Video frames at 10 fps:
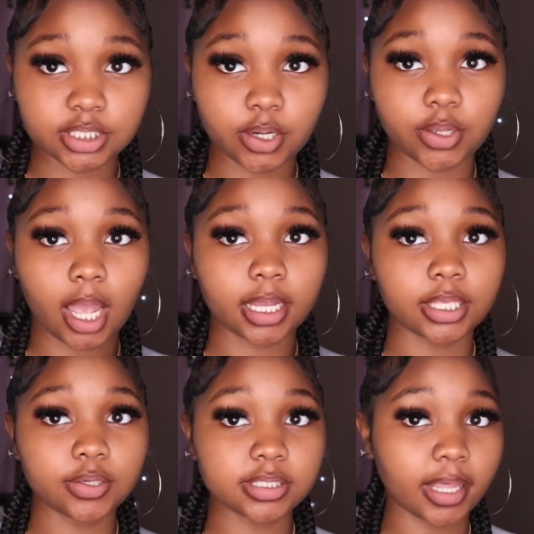so y'all
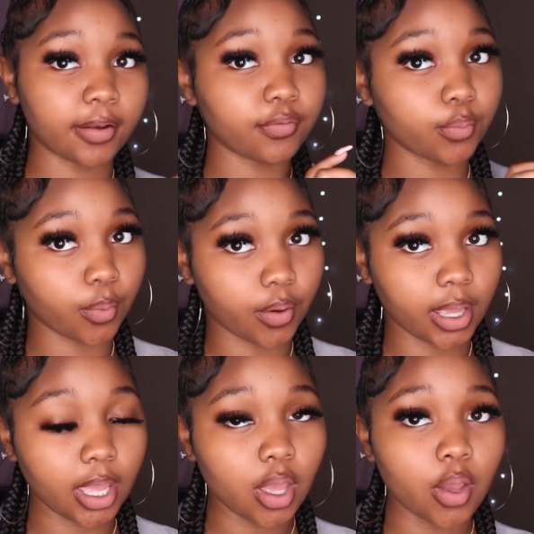can use that if you
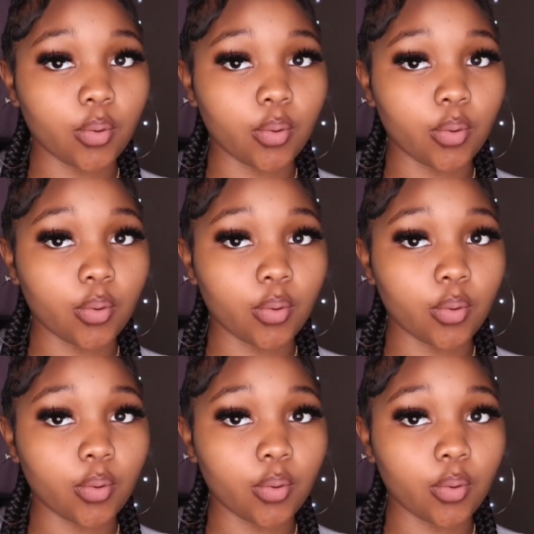want